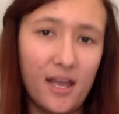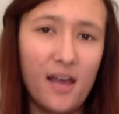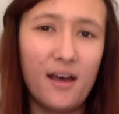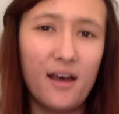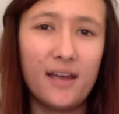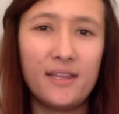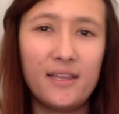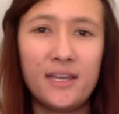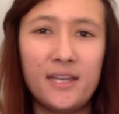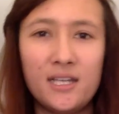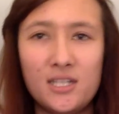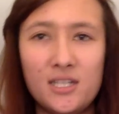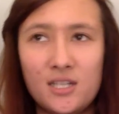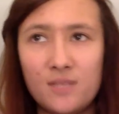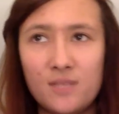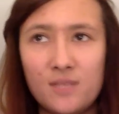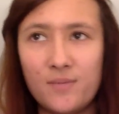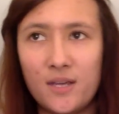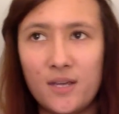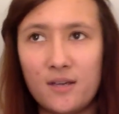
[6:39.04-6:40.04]
I think it's
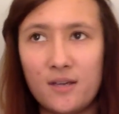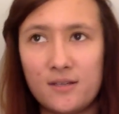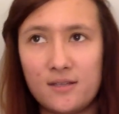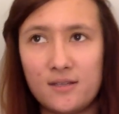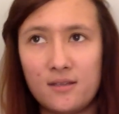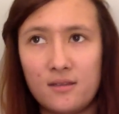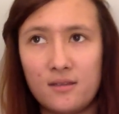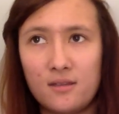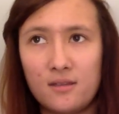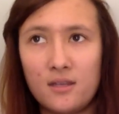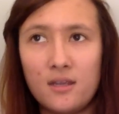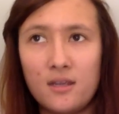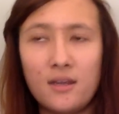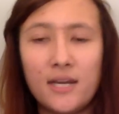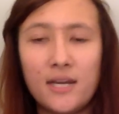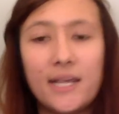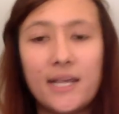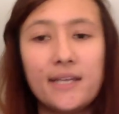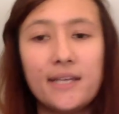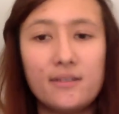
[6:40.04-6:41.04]
just because the
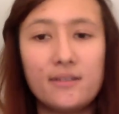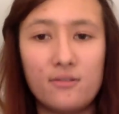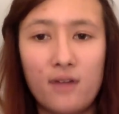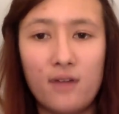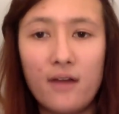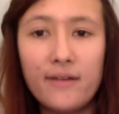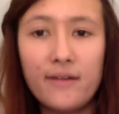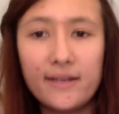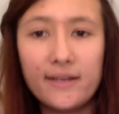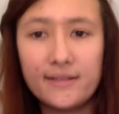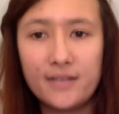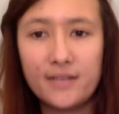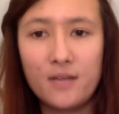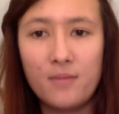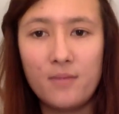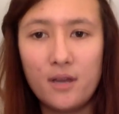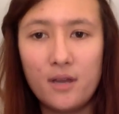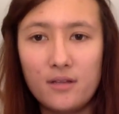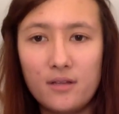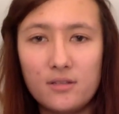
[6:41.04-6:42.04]
uni is growing so
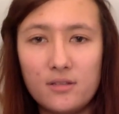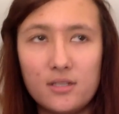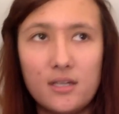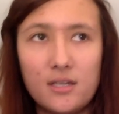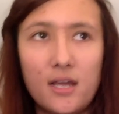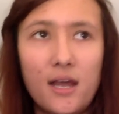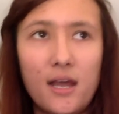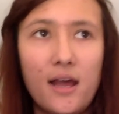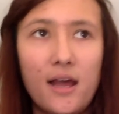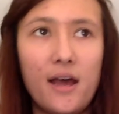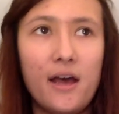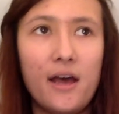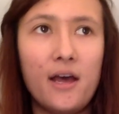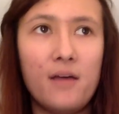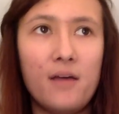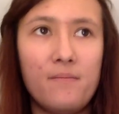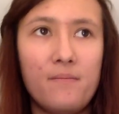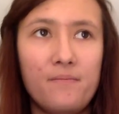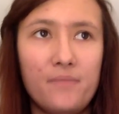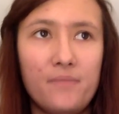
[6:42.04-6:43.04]
much,
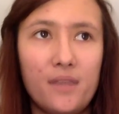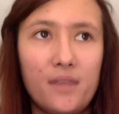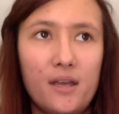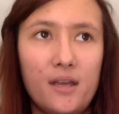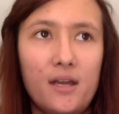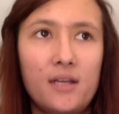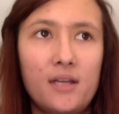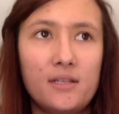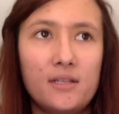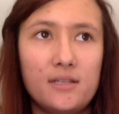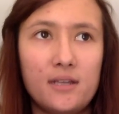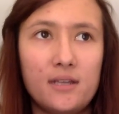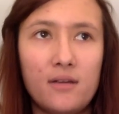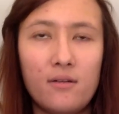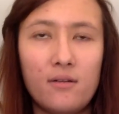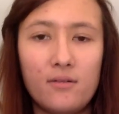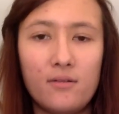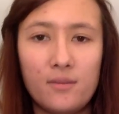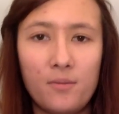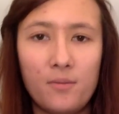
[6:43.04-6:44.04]
and
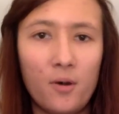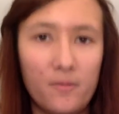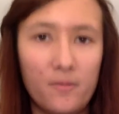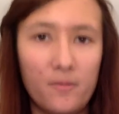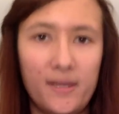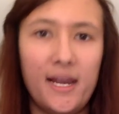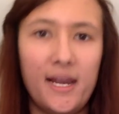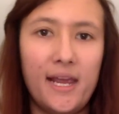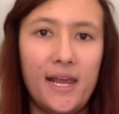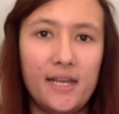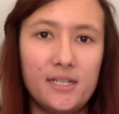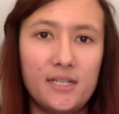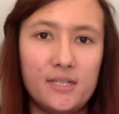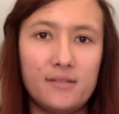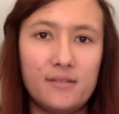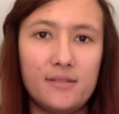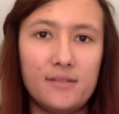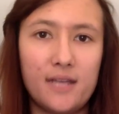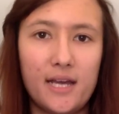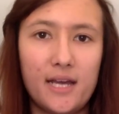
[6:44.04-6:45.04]
so the
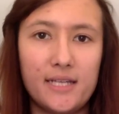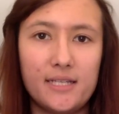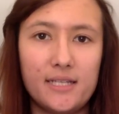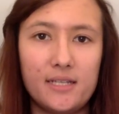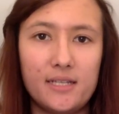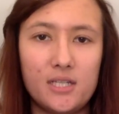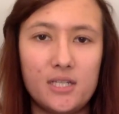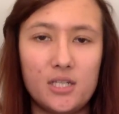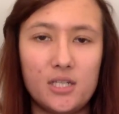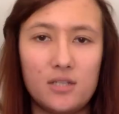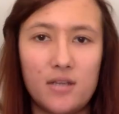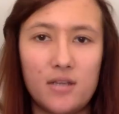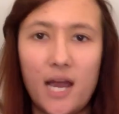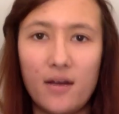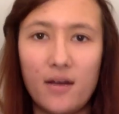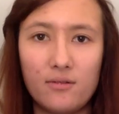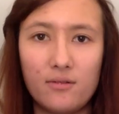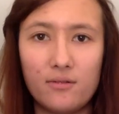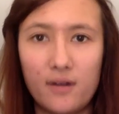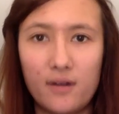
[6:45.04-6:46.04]
population size has just
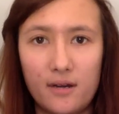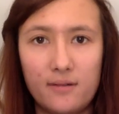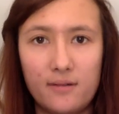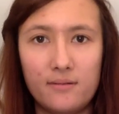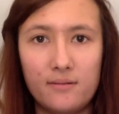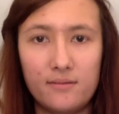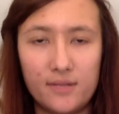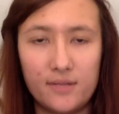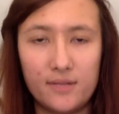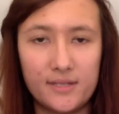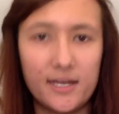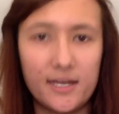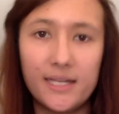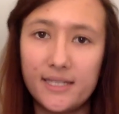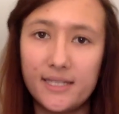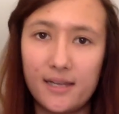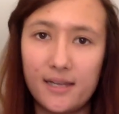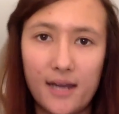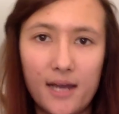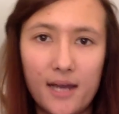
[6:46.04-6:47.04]
outgrown the size
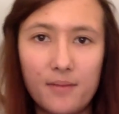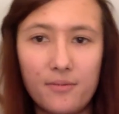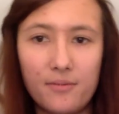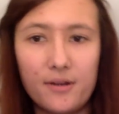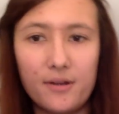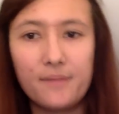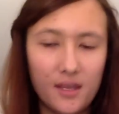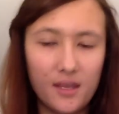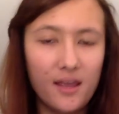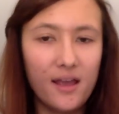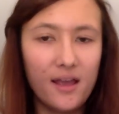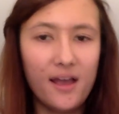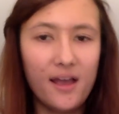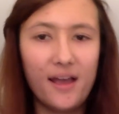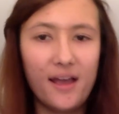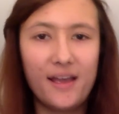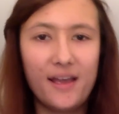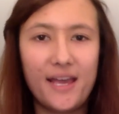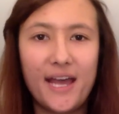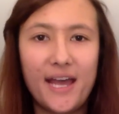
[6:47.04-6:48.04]
of the library.
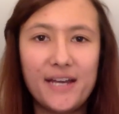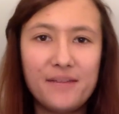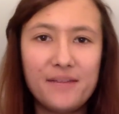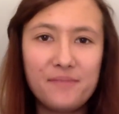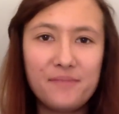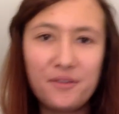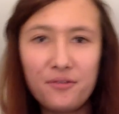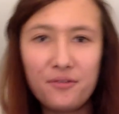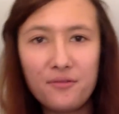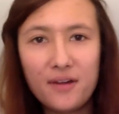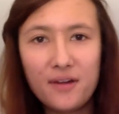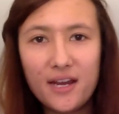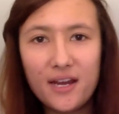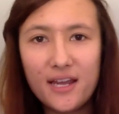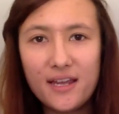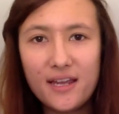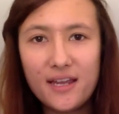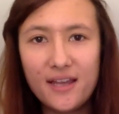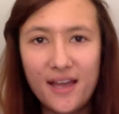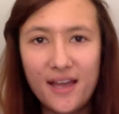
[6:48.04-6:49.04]
Okay, number 3,